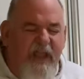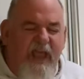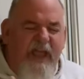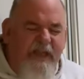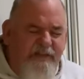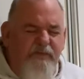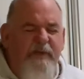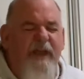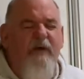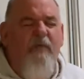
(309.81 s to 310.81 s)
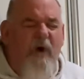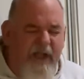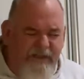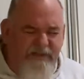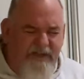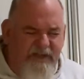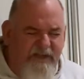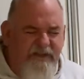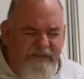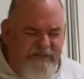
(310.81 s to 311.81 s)
as we are waiting
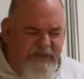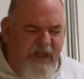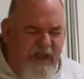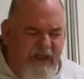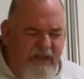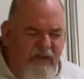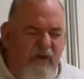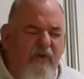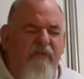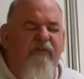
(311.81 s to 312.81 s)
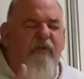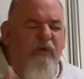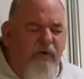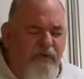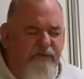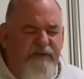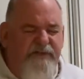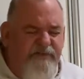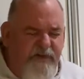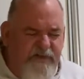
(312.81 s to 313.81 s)
in this day for the
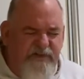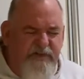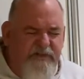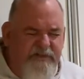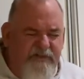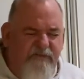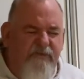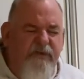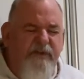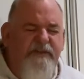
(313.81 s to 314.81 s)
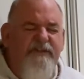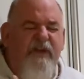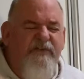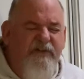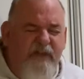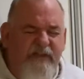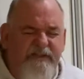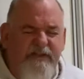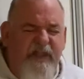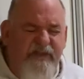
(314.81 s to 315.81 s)
restrictions and for the social
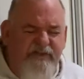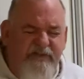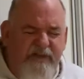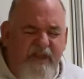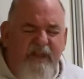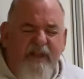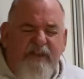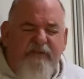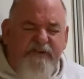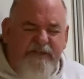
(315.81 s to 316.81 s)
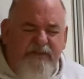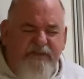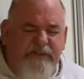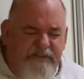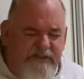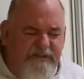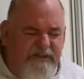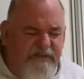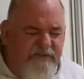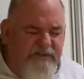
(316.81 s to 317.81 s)
isolation, the physical
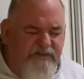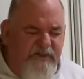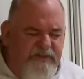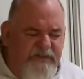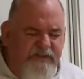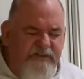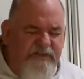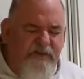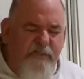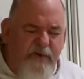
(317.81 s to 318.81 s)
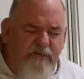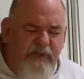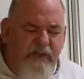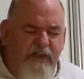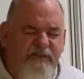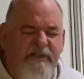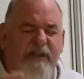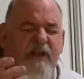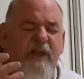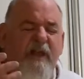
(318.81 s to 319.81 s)
distancing restrictions to be relieved so that